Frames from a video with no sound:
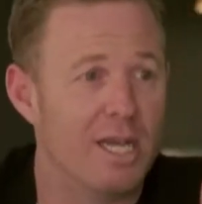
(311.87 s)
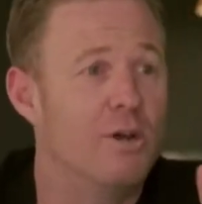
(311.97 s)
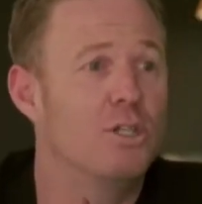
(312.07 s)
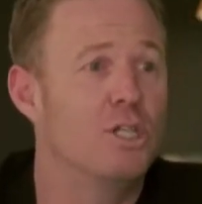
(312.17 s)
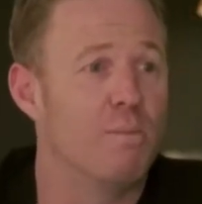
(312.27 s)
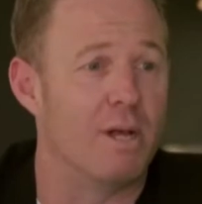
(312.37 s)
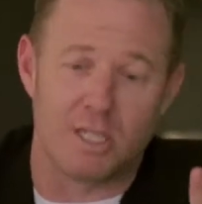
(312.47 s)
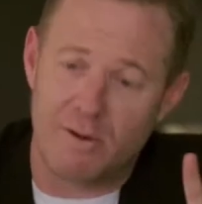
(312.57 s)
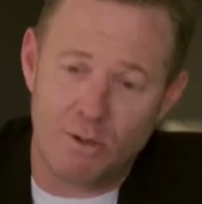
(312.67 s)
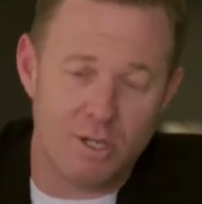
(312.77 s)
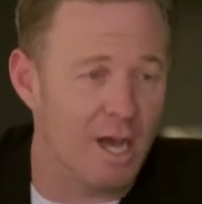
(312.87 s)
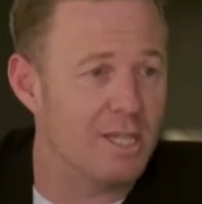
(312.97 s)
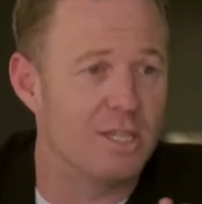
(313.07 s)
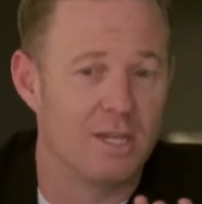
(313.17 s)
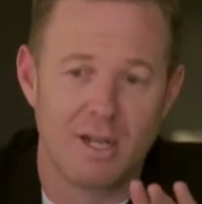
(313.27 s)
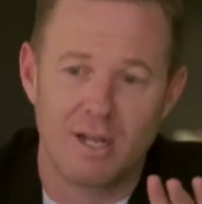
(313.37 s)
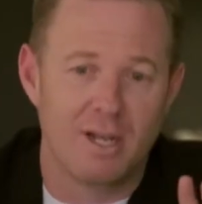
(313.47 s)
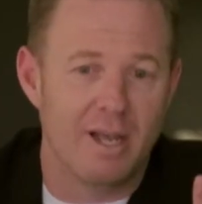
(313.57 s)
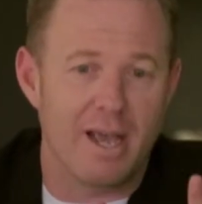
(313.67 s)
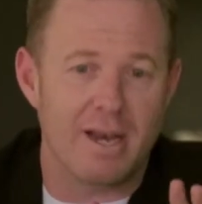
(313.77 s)
Ignorance is bliss. Everything yes. was nice and,
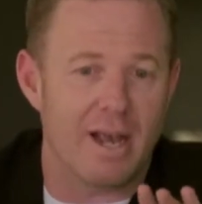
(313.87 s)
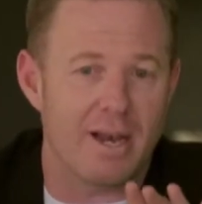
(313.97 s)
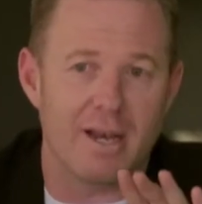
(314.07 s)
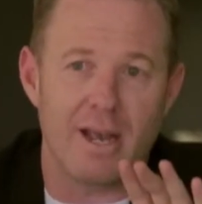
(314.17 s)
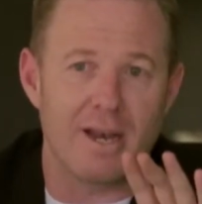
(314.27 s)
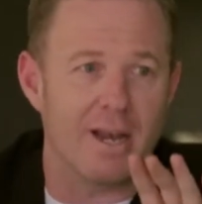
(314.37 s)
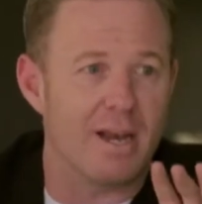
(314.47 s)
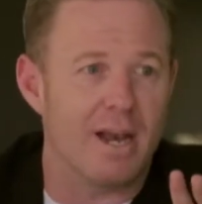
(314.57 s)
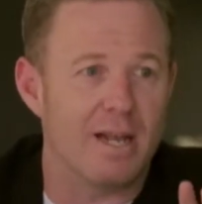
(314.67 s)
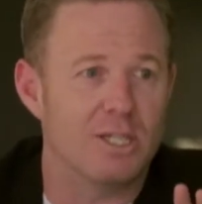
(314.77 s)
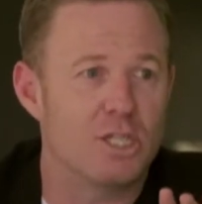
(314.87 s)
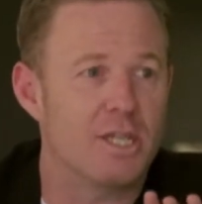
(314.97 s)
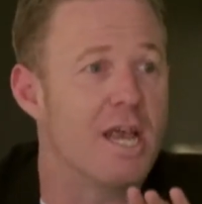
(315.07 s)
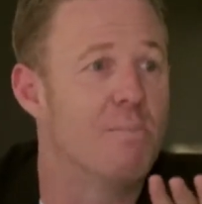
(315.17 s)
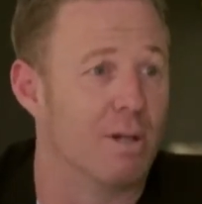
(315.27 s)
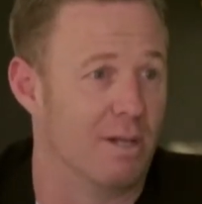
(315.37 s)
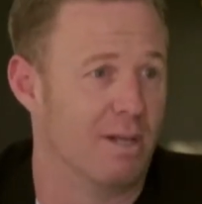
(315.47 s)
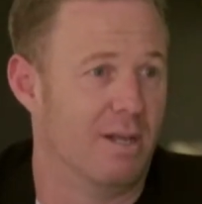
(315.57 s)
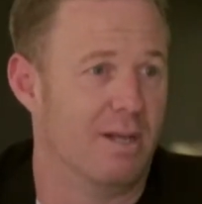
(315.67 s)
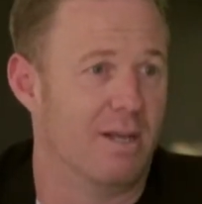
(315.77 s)
and, and, and, and, and stable.
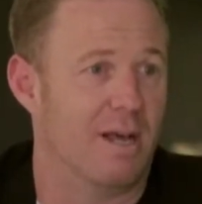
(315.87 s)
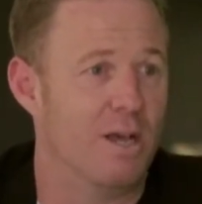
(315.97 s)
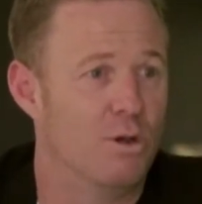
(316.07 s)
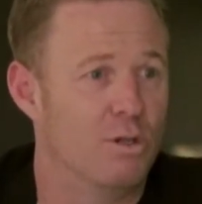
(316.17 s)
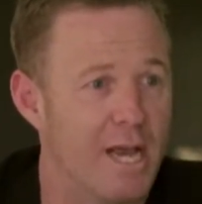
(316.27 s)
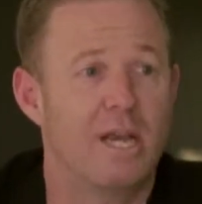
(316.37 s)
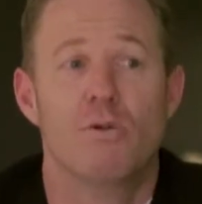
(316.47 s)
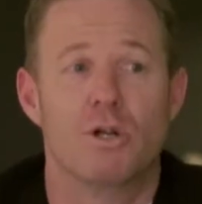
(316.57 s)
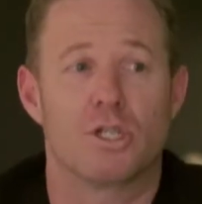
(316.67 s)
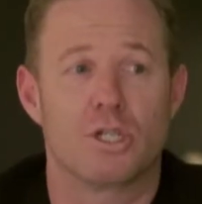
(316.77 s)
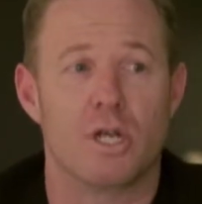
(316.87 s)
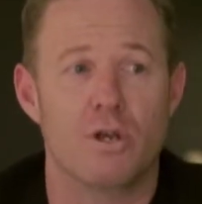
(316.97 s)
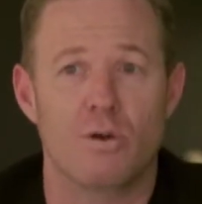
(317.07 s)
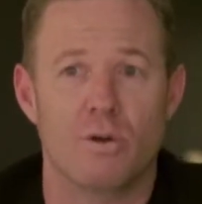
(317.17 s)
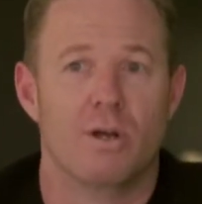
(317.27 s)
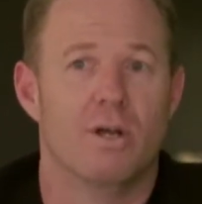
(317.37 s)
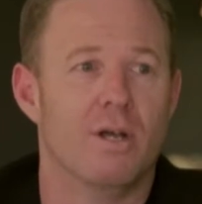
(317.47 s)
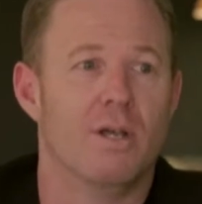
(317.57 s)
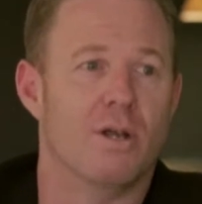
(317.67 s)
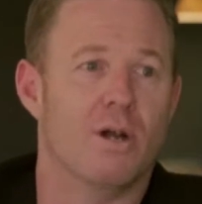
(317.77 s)
Mm. Now you're taking risks and you
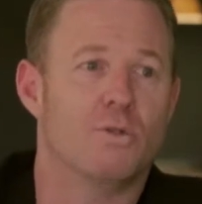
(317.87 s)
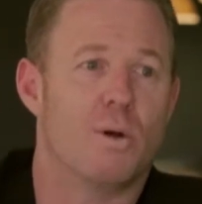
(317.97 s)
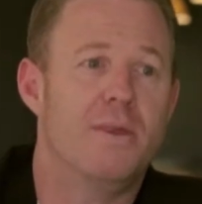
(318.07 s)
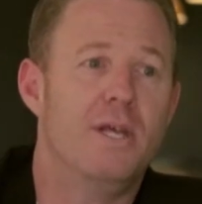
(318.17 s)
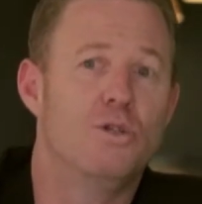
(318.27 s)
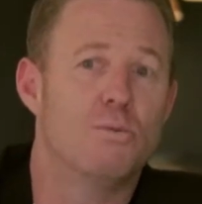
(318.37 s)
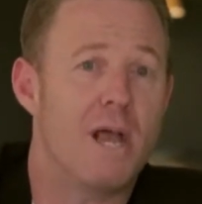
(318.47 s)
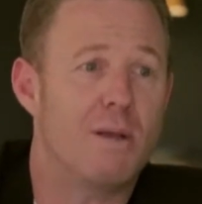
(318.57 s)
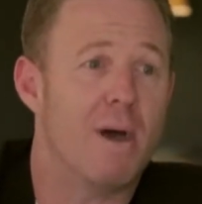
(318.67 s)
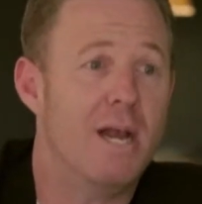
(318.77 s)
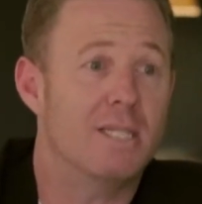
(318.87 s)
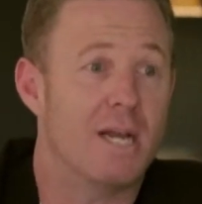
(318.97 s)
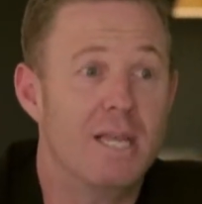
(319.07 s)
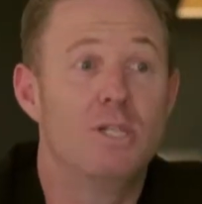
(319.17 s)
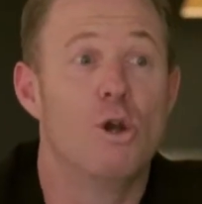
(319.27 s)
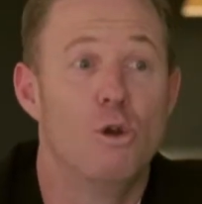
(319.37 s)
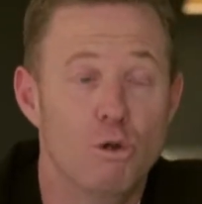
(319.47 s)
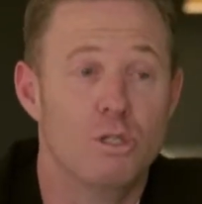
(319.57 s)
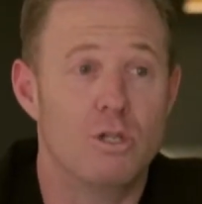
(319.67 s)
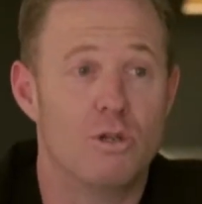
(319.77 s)
you know, it's one thing to make money, it's another thing to
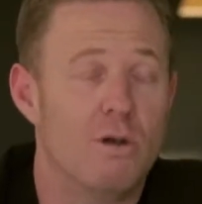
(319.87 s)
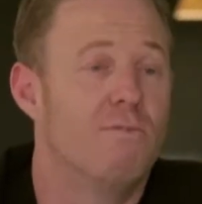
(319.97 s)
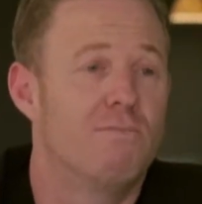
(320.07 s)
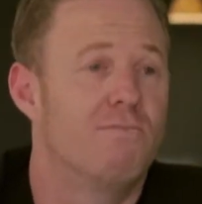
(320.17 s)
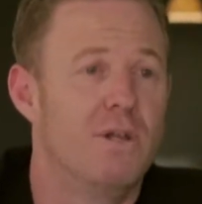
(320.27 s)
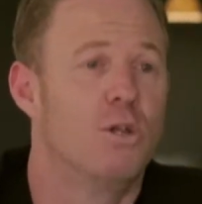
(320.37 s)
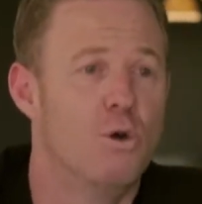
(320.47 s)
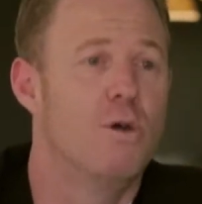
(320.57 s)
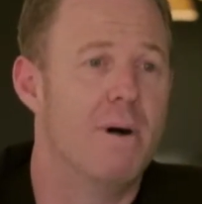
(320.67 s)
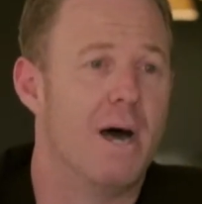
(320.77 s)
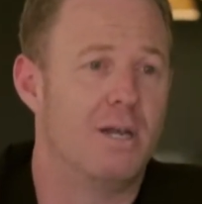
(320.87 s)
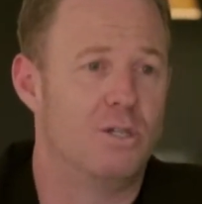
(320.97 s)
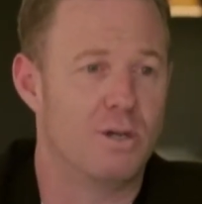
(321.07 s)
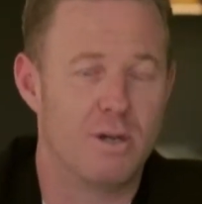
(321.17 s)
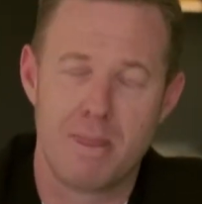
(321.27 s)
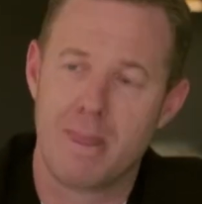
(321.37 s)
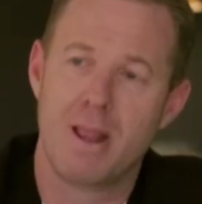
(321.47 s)
lose it. You don't feel good about it, you know.